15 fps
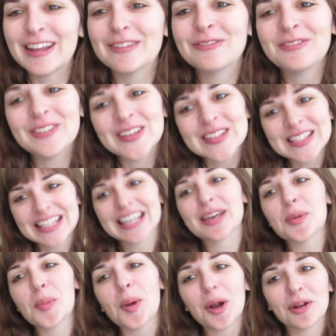It feels like
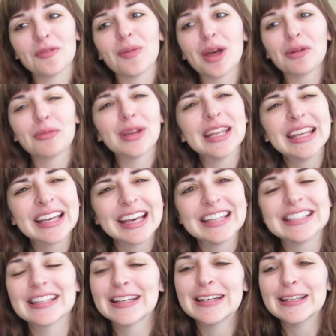a part of my reading
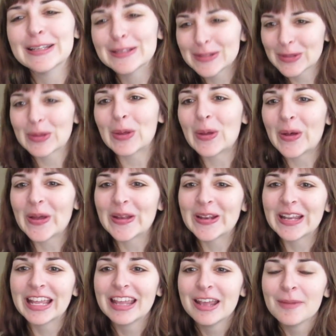identity is
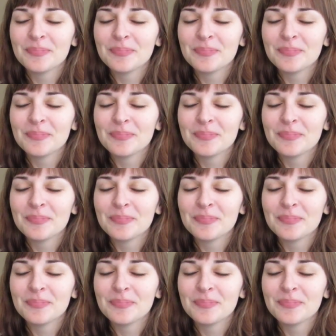gone.